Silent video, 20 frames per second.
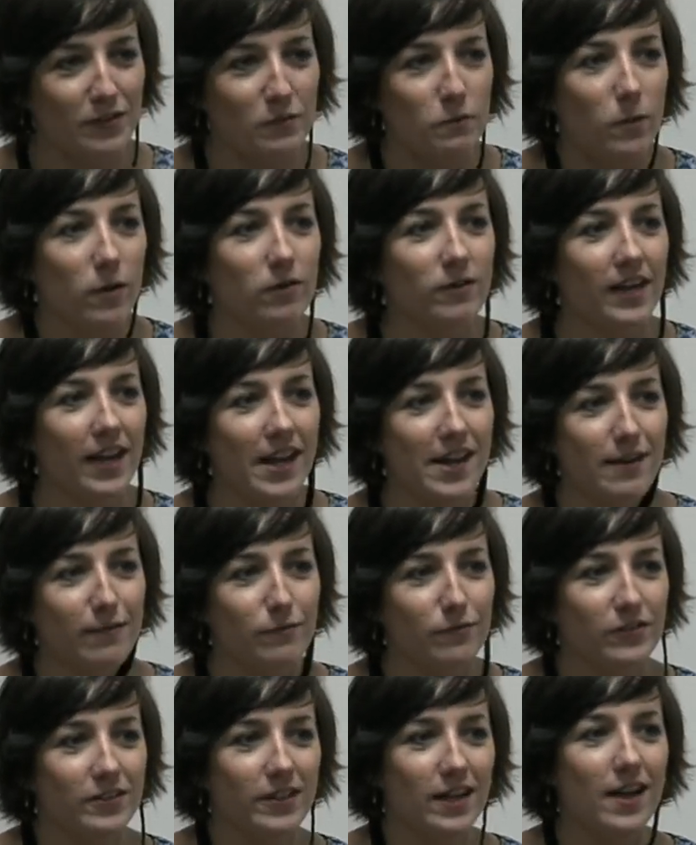And
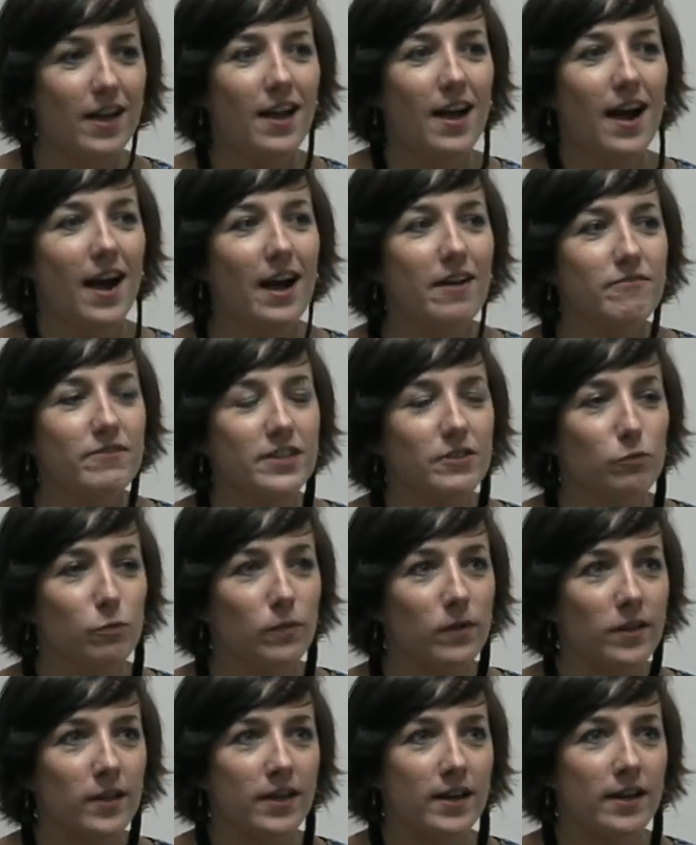caves have these
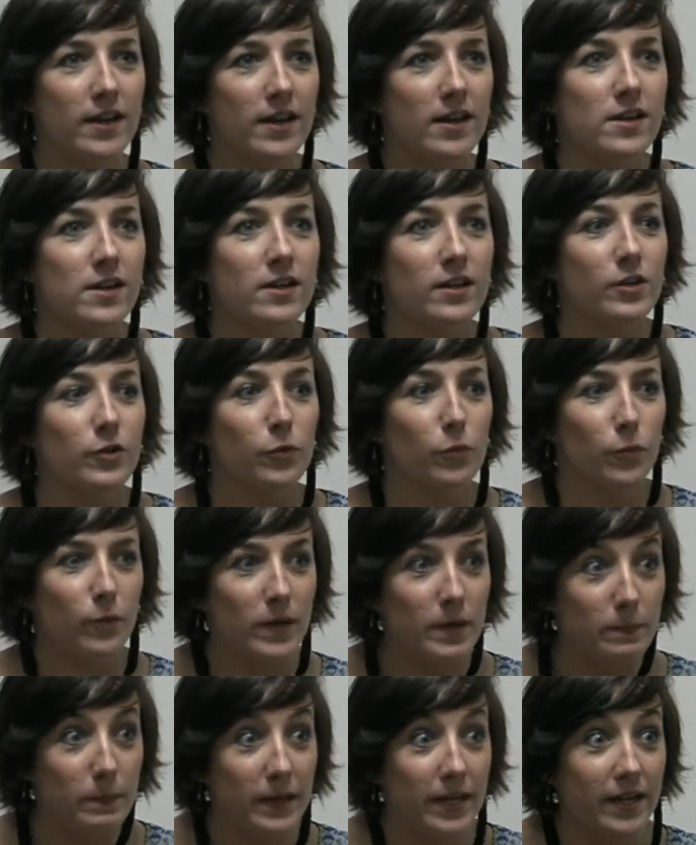really
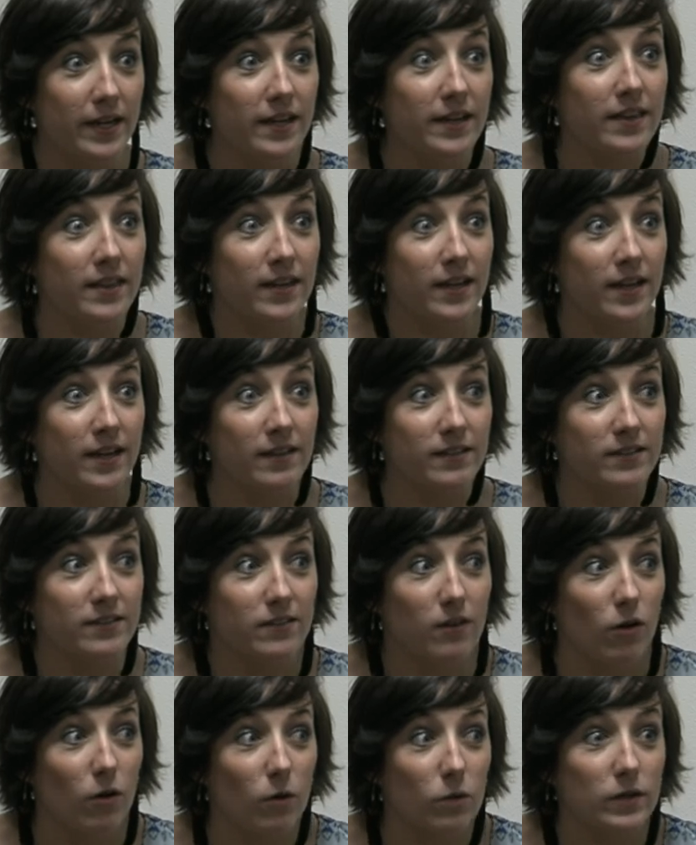creepy things
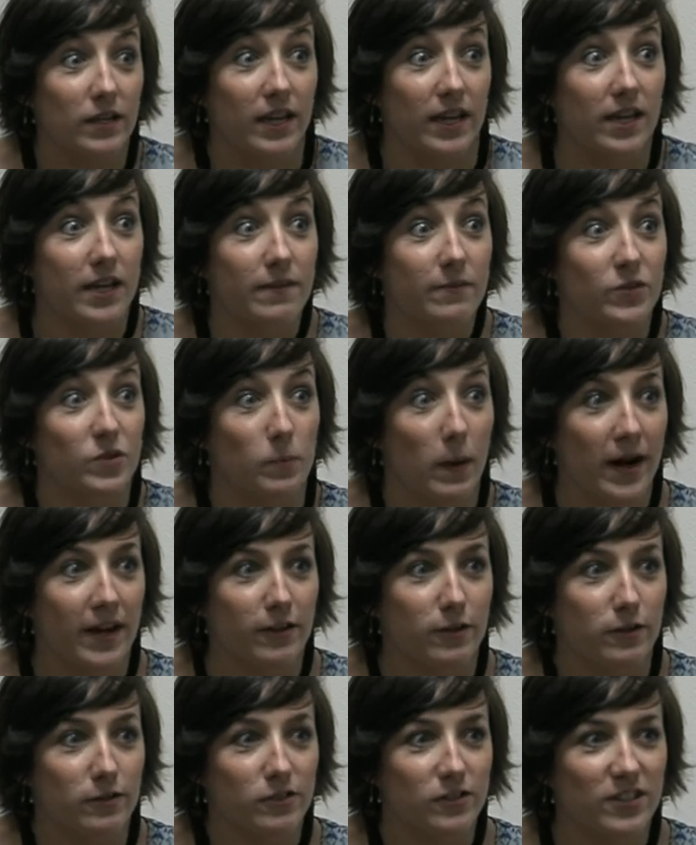called cave
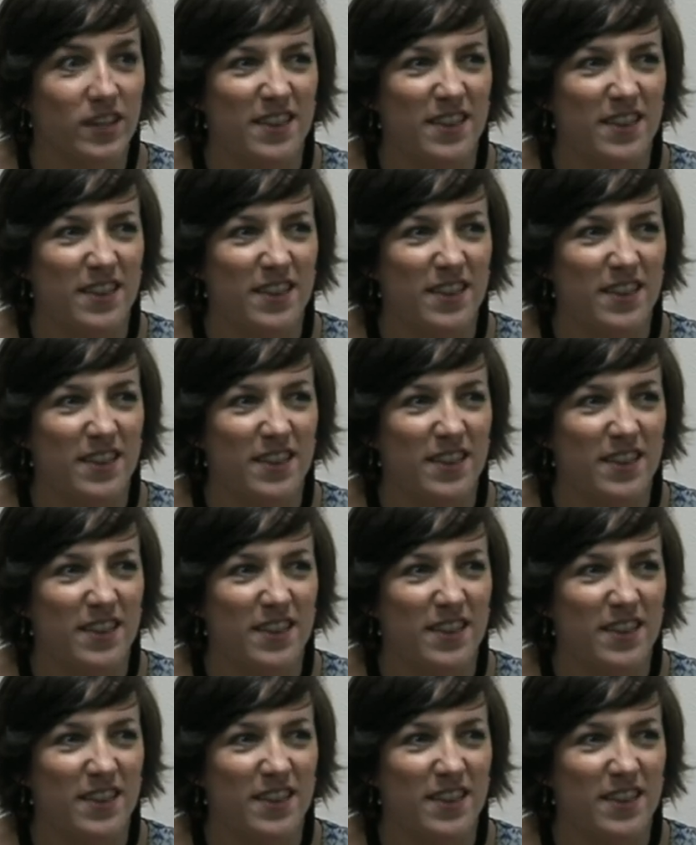spiders.